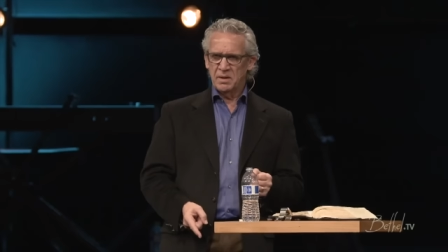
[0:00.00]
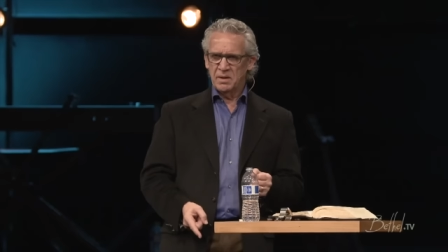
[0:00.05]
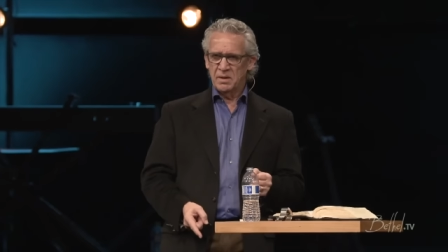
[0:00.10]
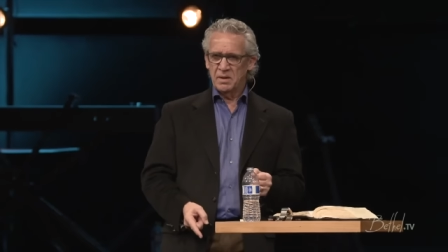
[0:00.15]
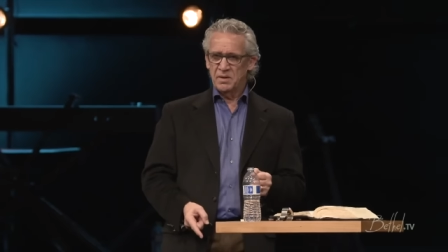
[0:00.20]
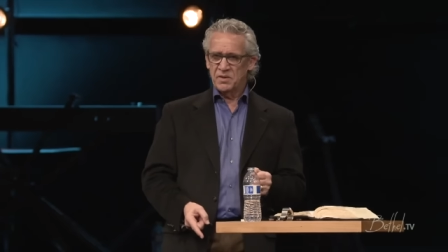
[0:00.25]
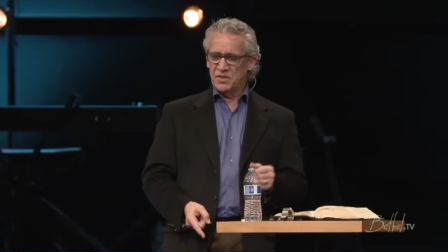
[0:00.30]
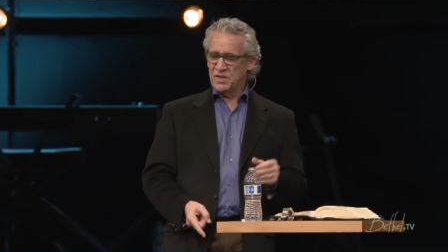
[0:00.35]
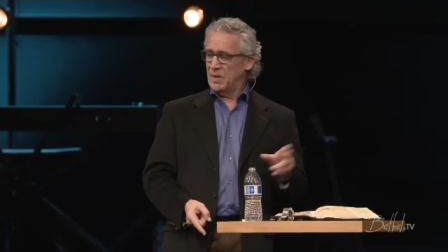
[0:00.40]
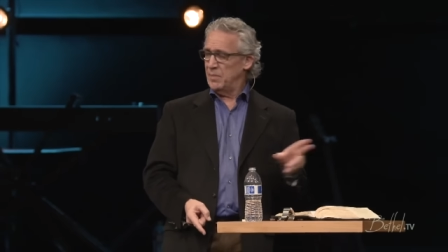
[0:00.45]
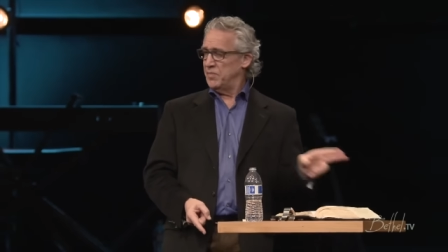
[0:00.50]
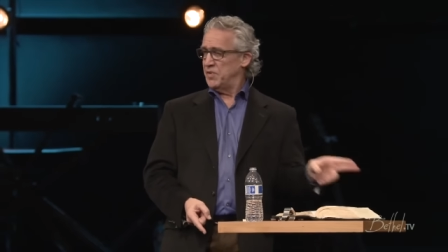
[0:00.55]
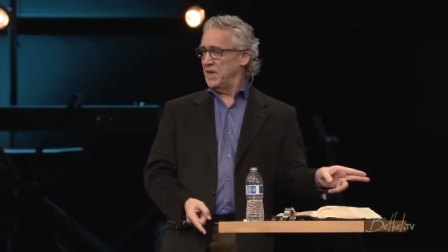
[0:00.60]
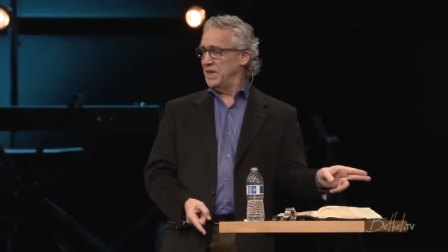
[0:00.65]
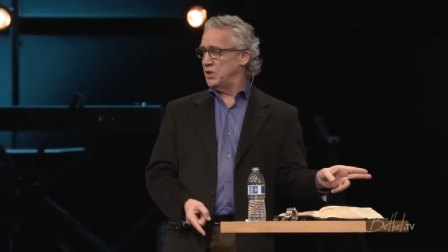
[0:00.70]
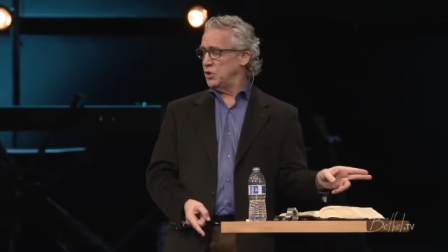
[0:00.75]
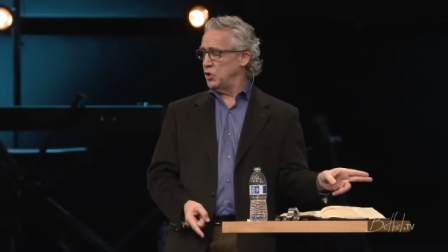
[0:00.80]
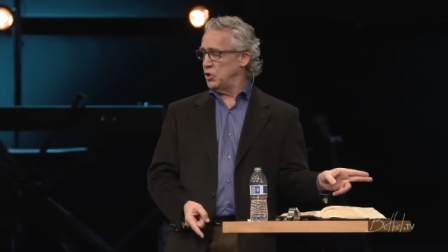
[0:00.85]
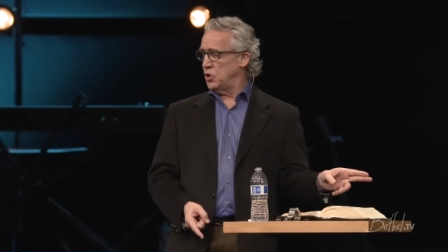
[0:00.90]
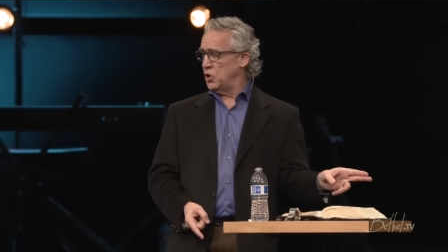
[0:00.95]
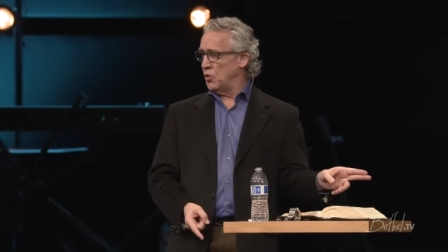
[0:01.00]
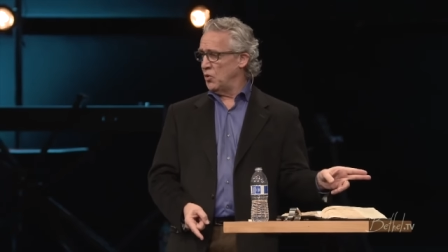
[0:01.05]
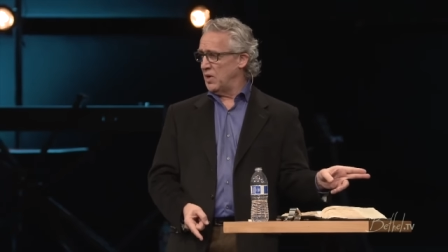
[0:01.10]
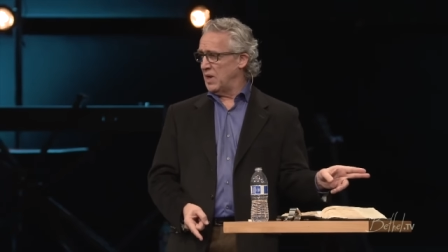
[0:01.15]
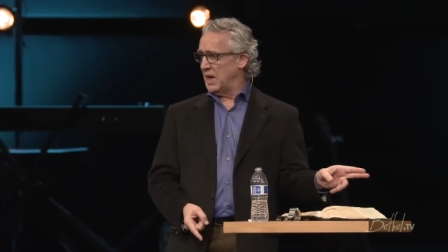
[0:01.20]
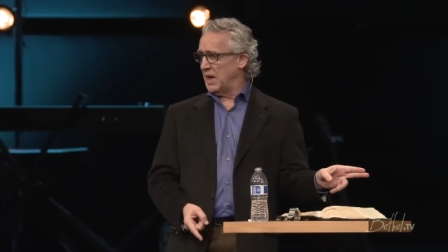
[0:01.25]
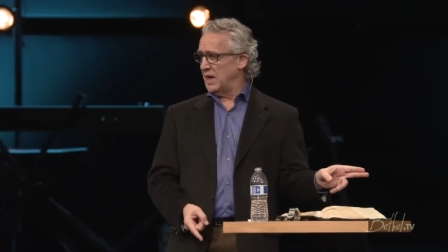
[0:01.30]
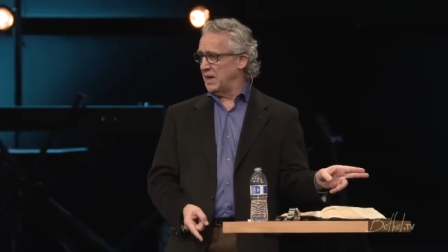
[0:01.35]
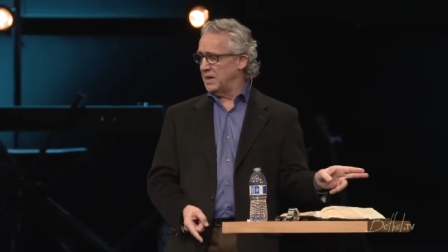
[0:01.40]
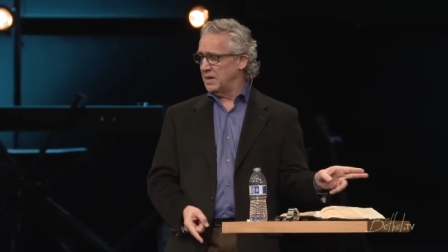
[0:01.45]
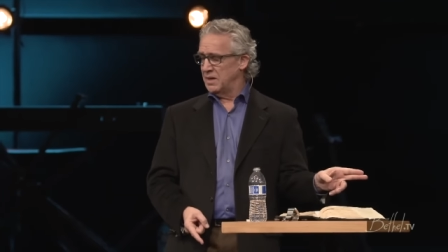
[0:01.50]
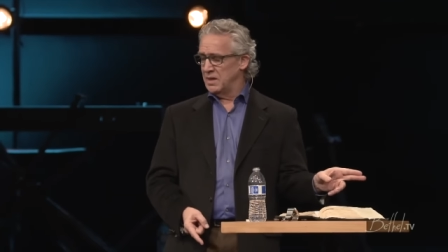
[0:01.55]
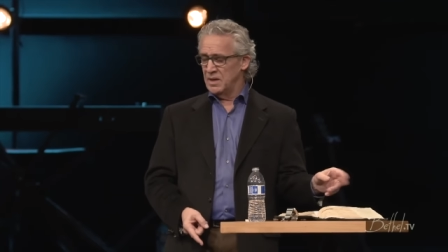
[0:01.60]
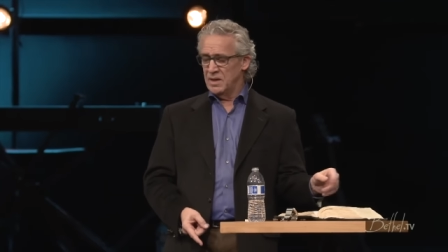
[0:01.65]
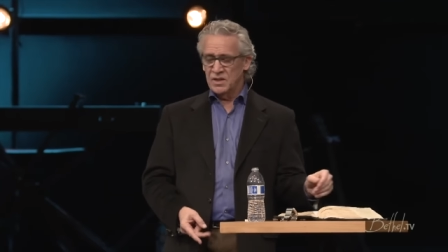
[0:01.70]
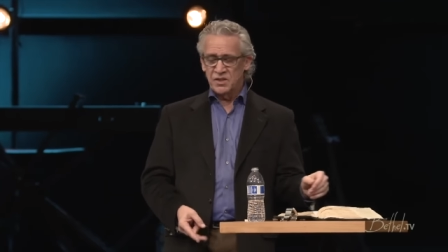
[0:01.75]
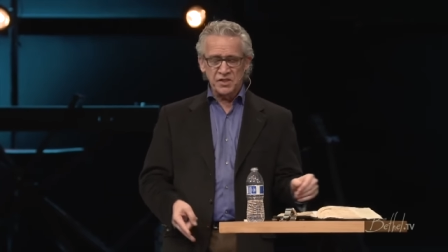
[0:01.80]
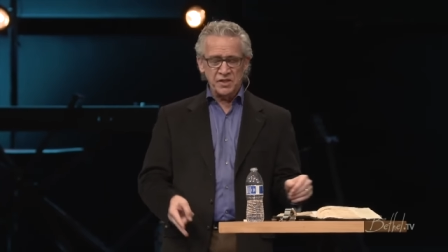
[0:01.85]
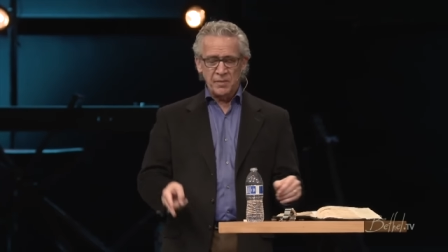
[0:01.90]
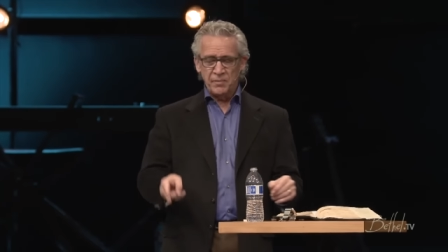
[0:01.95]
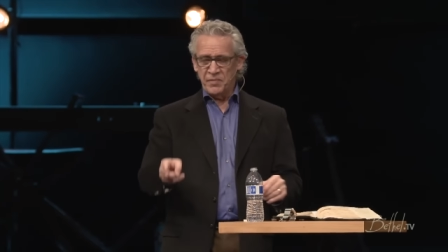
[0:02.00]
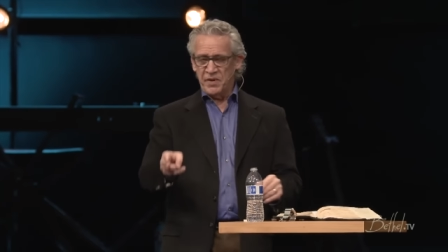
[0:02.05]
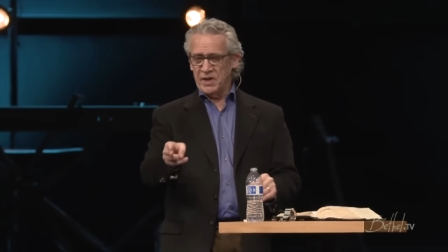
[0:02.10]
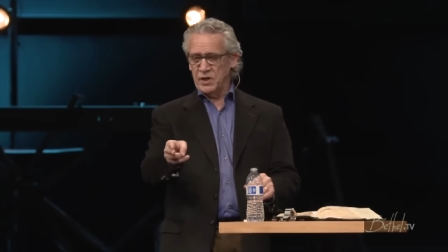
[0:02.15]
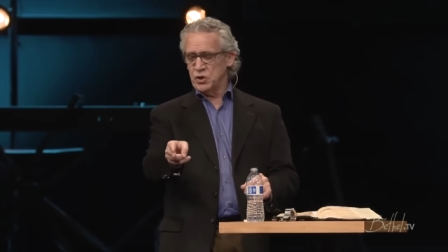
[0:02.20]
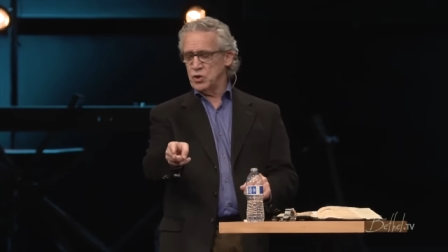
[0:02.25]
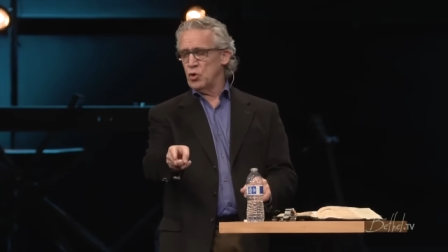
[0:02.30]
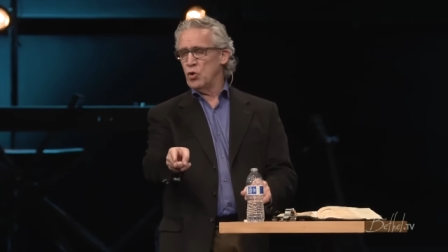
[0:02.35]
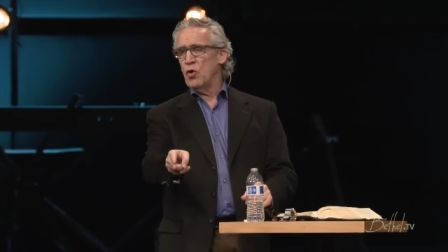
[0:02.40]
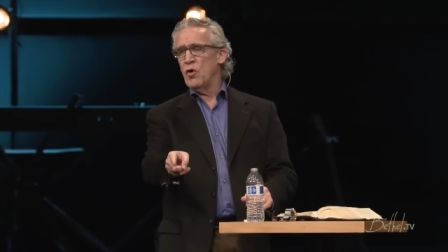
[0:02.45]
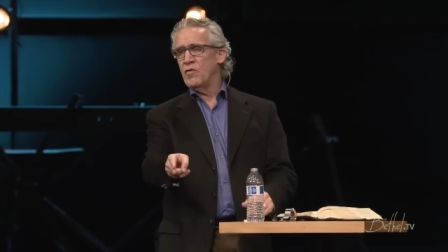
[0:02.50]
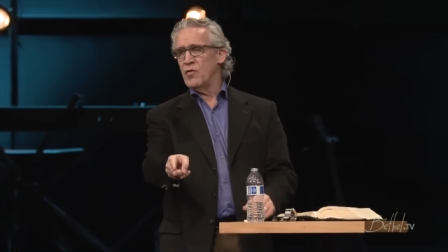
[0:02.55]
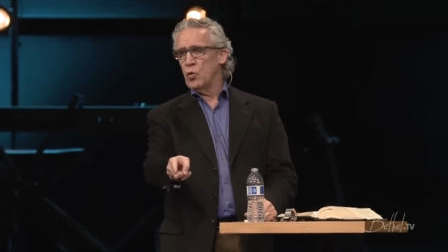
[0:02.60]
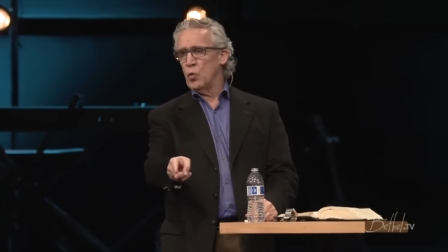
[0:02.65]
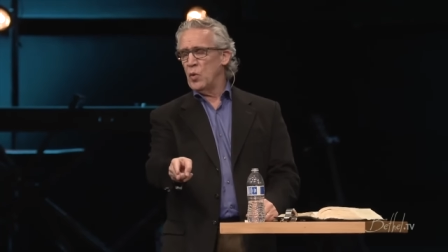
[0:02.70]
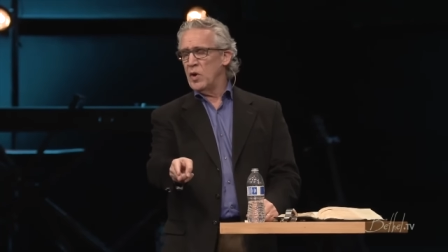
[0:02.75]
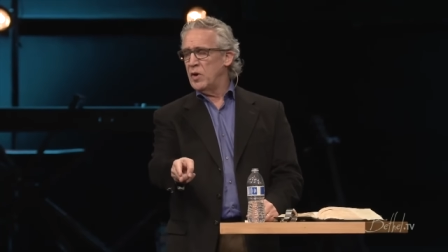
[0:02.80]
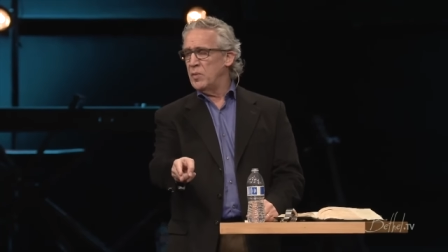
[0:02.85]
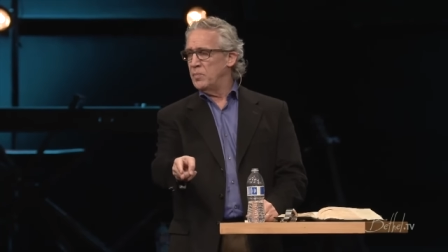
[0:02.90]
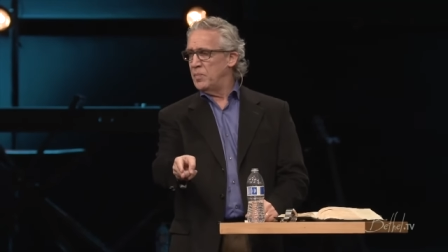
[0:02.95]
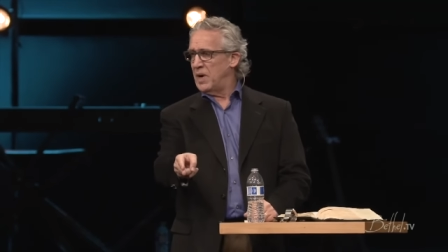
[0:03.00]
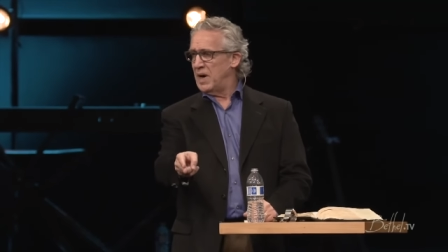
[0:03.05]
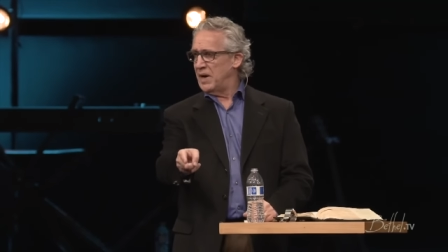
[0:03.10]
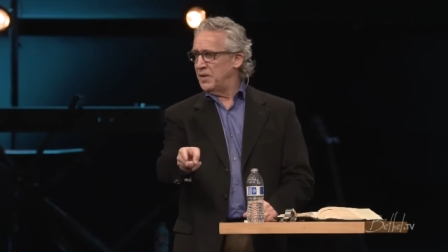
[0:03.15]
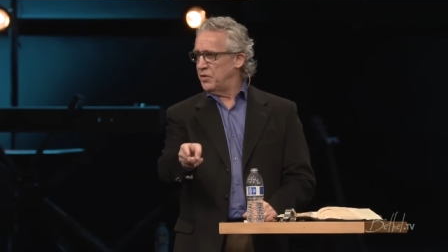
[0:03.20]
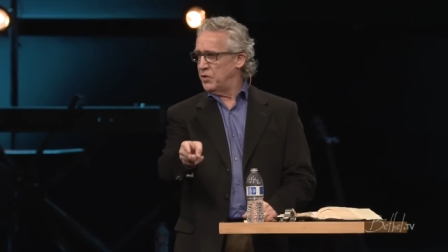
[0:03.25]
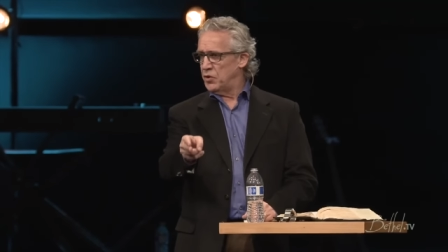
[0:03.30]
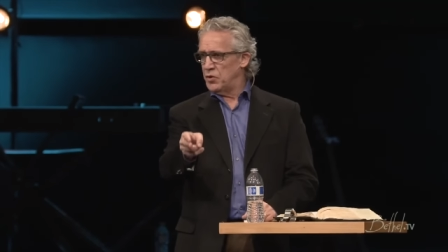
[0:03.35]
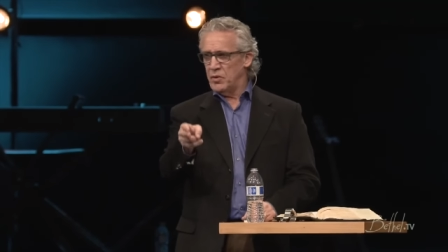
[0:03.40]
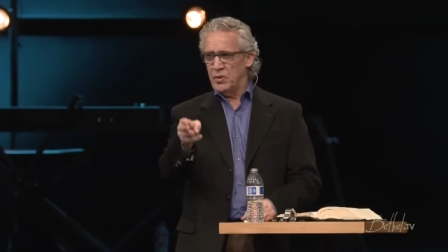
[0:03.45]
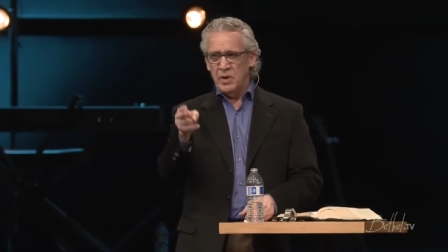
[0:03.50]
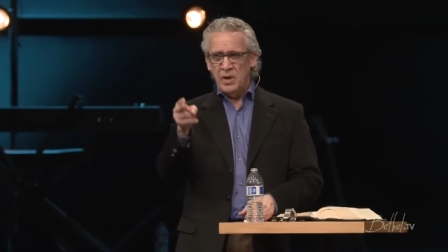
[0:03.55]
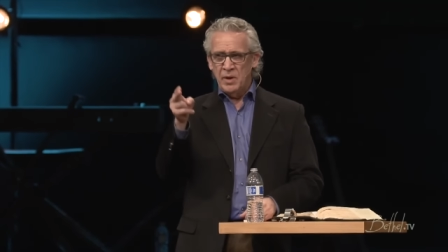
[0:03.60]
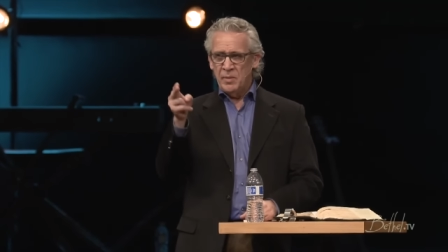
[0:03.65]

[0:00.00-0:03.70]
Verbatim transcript: Some things you don't like, some things you're overwhelmed by that are